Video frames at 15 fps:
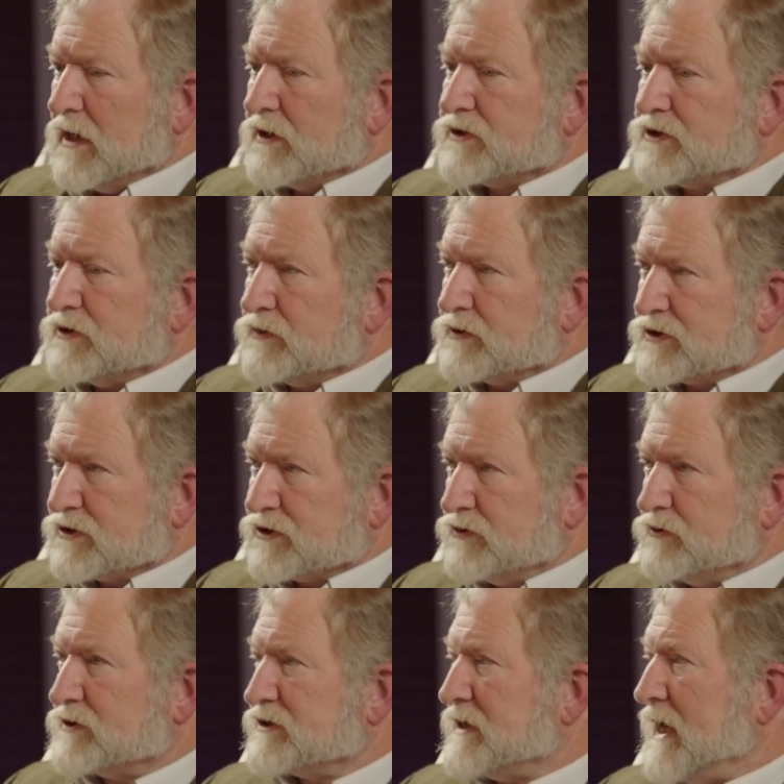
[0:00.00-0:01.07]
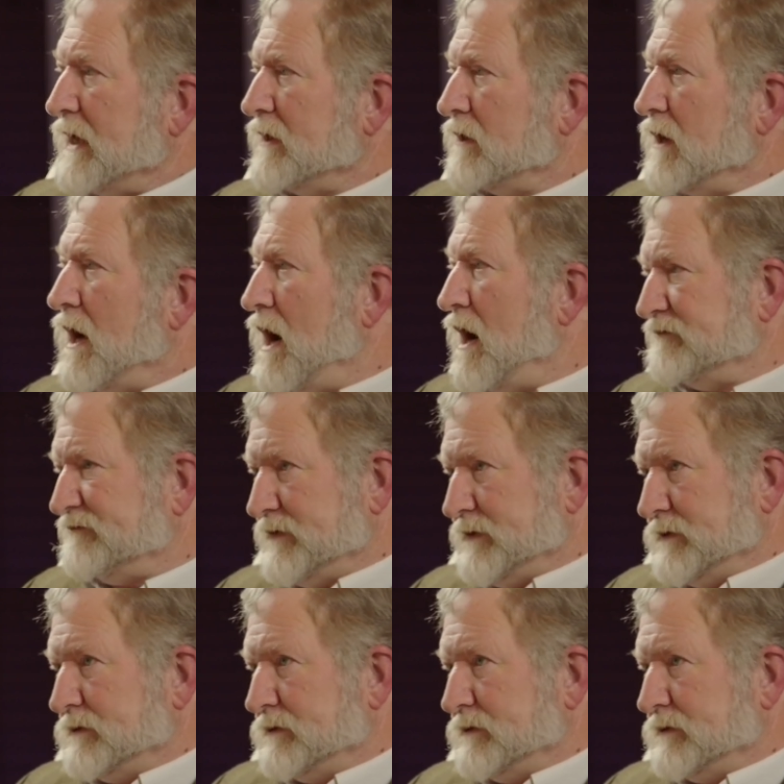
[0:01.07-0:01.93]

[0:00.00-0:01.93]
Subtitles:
She was suicidal often